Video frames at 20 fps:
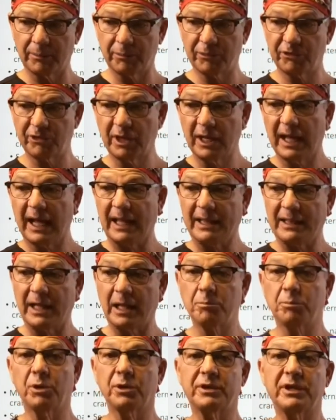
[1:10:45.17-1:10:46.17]
So
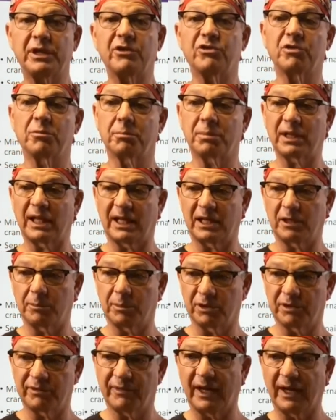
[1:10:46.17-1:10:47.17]
pins
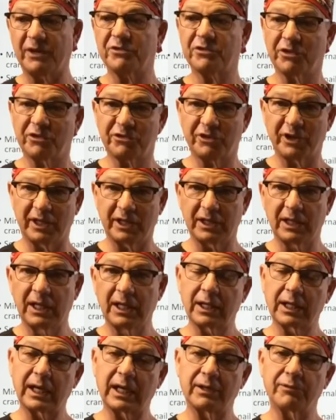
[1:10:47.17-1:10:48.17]
that go from the
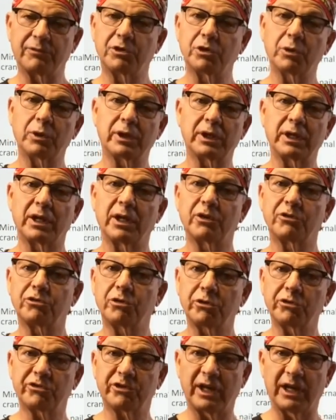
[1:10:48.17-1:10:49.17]
outside to the inside,
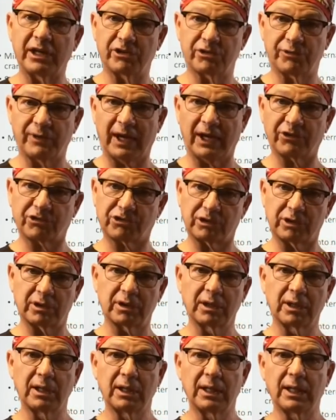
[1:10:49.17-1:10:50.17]

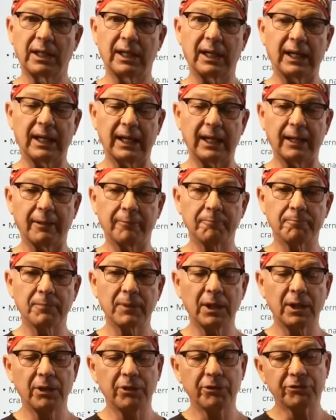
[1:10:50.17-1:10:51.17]
they cause a
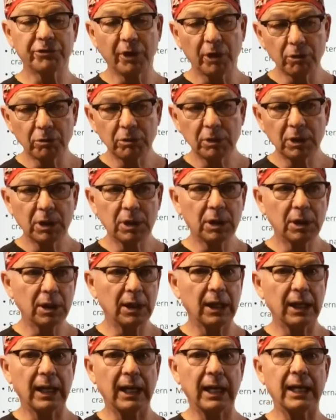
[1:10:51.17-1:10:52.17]
reaction of the
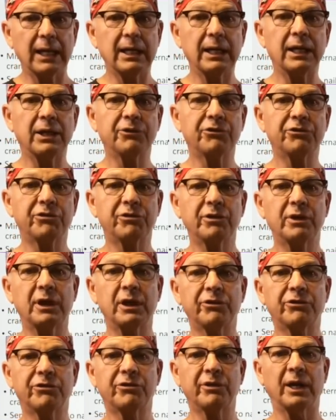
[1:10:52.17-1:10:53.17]
fat that's under the
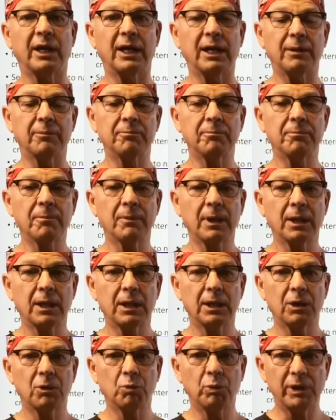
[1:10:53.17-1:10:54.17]
skin, and the
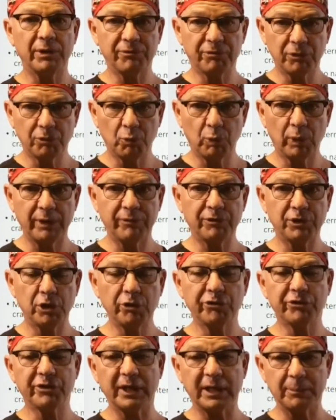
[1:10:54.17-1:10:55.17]
fat gets
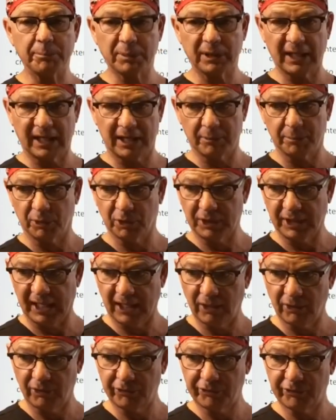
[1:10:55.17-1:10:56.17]
absorbed. So
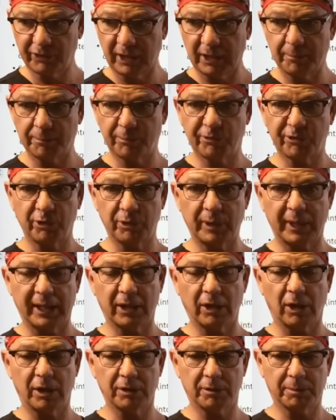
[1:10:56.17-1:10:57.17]

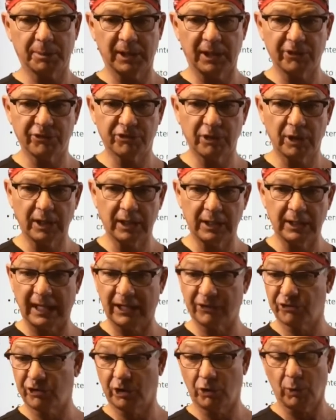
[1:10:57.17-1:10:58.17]
then the scar
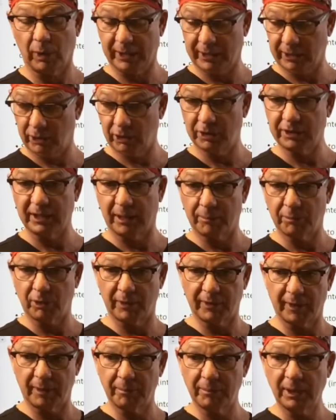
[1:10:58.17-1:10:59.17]
tissue develops along
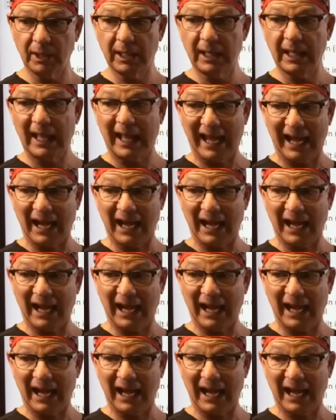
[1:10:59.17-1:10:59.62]
the pin